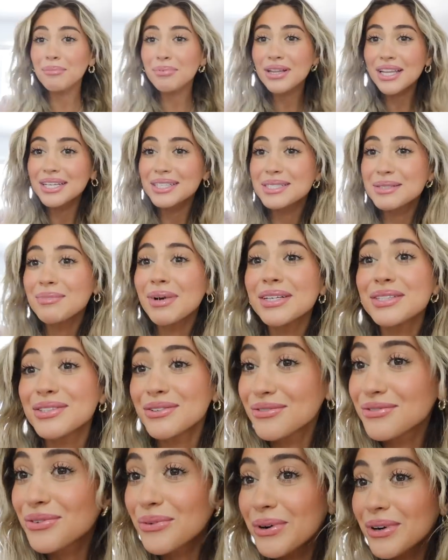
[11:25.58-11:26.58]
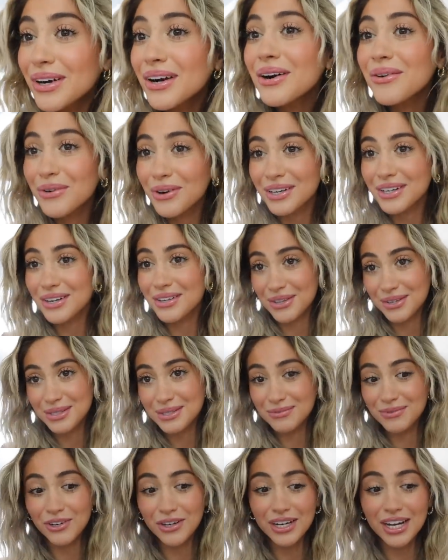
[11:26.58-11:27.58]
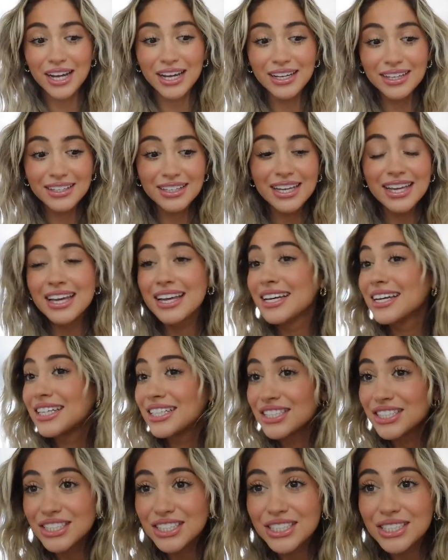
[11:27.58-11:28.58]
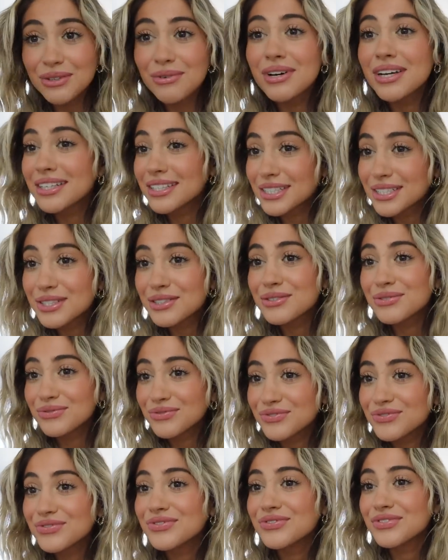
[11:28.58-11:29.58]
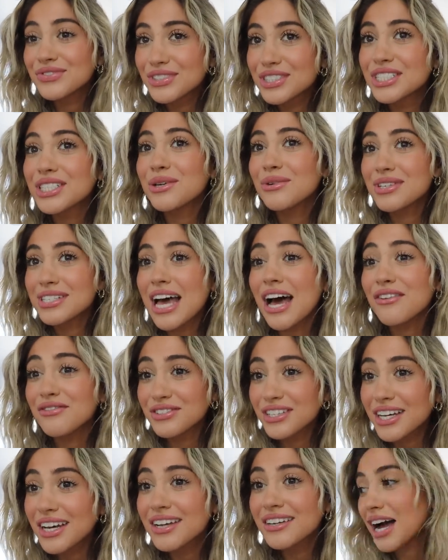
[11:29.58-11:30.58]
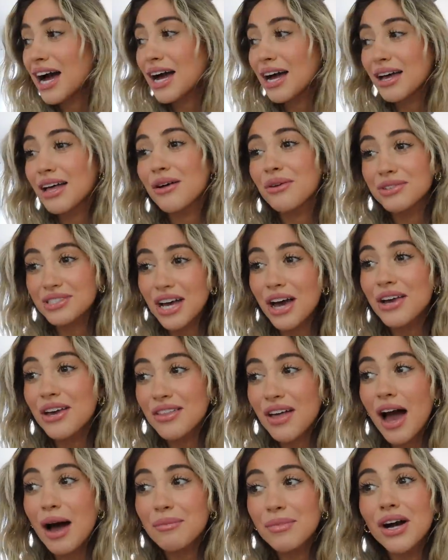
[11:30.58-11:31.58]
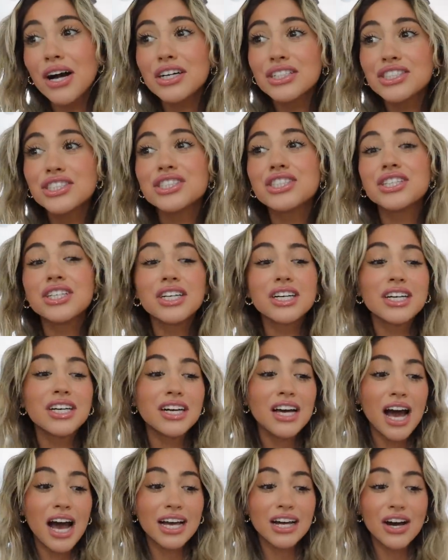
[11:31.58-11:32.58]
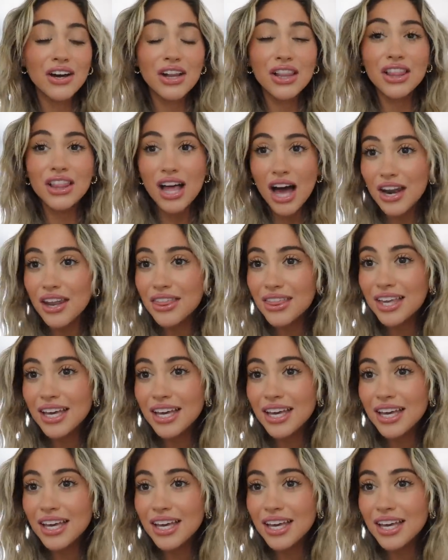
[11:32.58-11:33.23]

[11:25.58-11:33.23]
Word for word: placed my Sephora order this morning. She was, she was hefty. I'll tell you that much. I got a lot of